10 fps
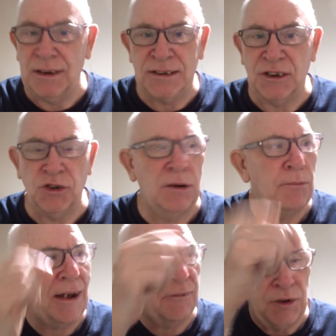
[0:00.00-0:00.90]
etc., you
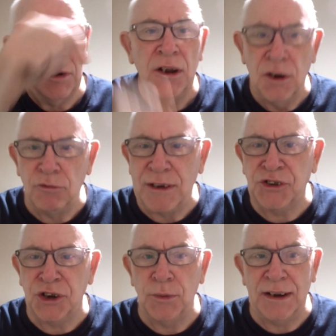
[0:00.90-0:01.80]
might have to
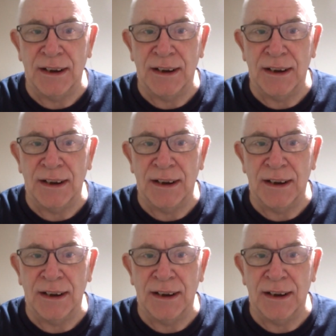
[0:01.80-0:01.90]
retune